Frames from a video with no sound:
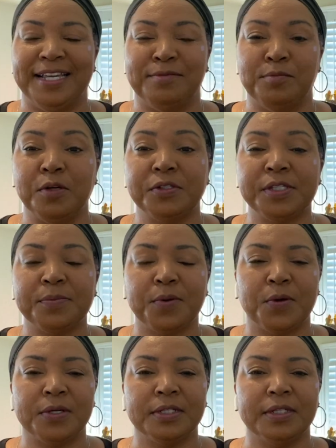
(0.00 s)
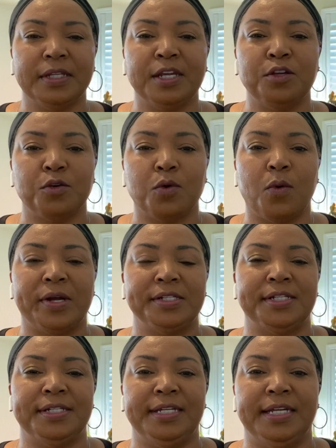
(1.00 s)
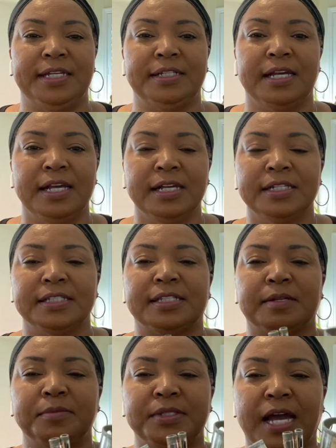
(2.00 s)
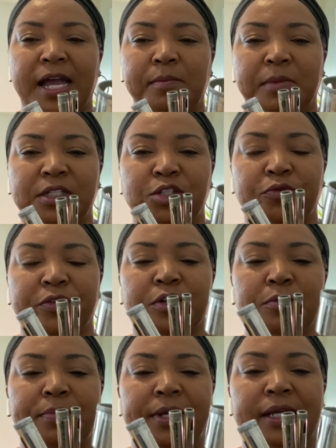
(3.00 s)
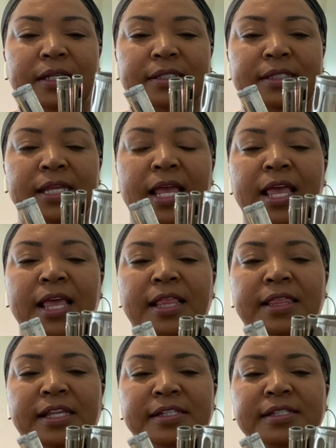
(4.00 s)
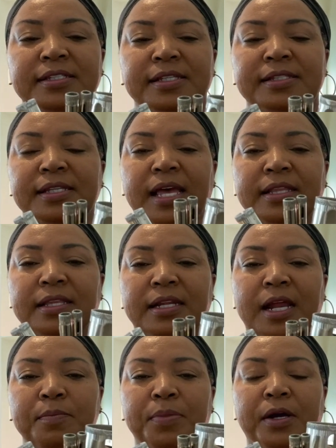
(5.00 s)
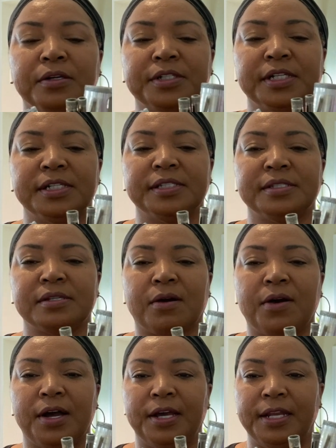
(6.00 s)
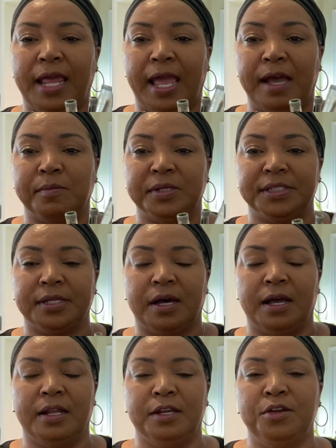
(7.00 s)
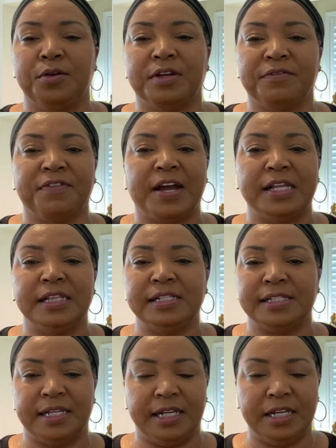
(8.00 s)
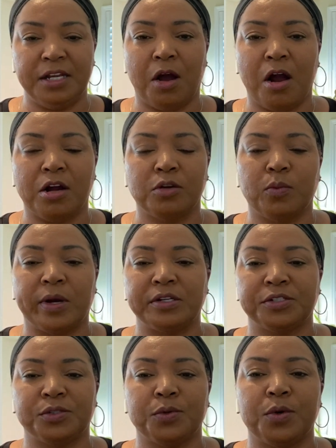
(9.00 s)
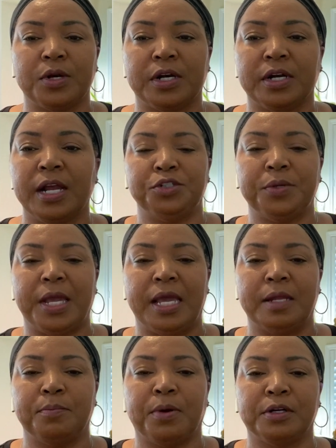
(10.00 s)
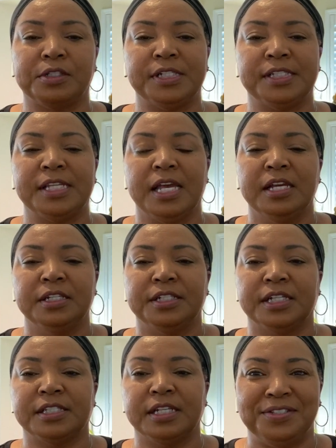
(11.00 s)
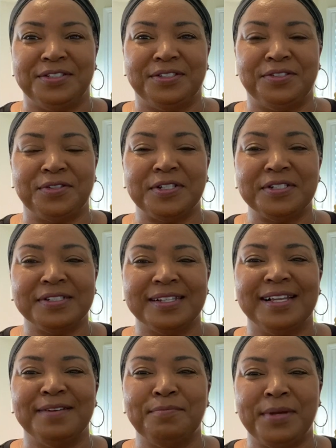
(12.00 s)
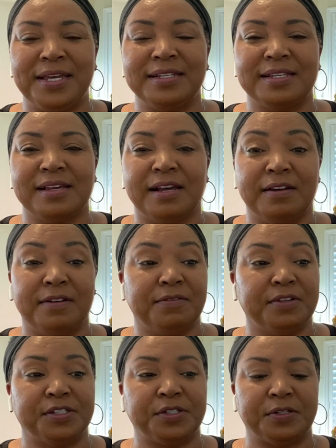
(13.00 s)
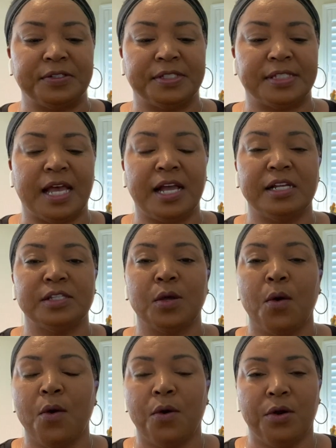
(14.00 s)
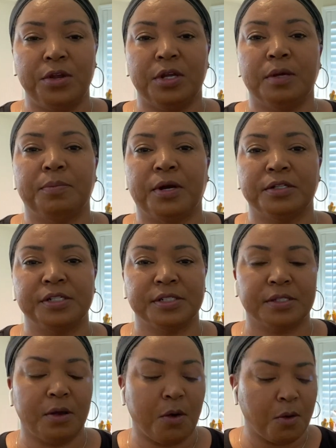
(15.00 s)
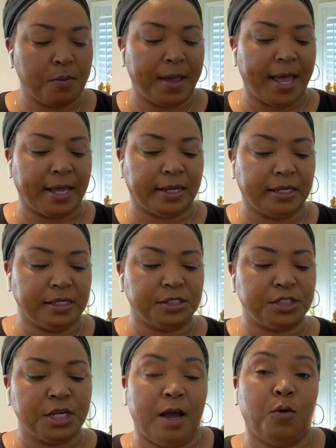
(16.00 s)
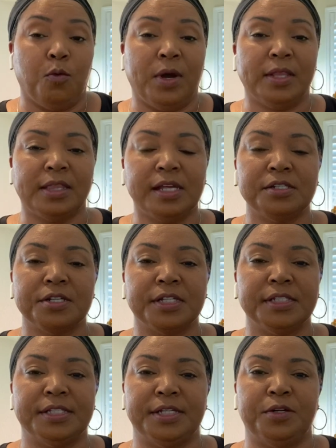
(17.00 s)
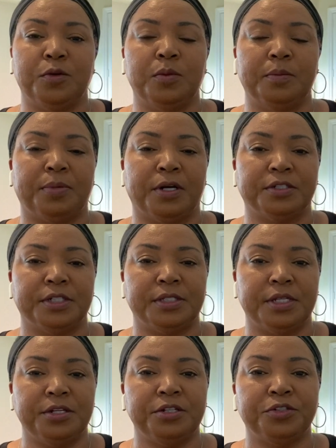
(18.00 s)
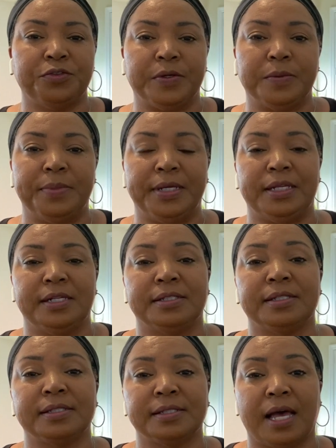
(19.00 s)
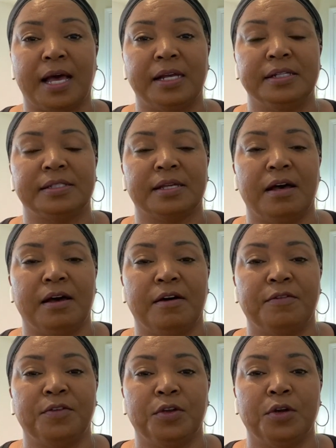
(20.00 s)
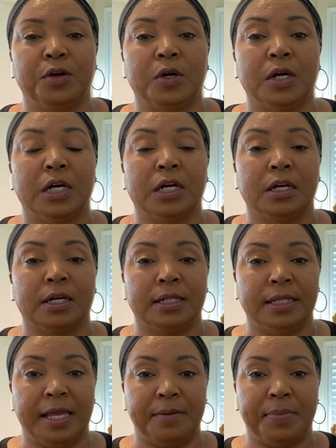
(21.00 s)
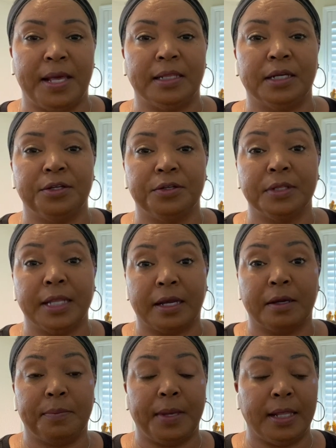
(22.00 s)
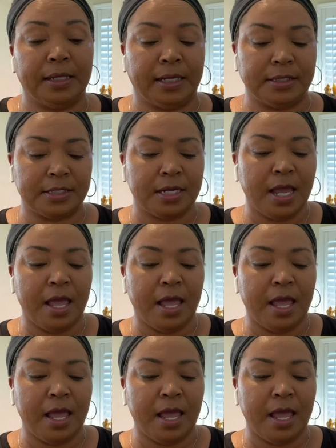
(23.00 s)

And most importantly, you're going to need some diamond drill bits. This is a set that I purchased on Amazon. You can find these at any hardware store. You can purchase just a drill bit of a certain size, or you can purchase the whole package. Now, one thing to consider when purchasing your drill bit is the size of your clay pellet, your LECA pellet.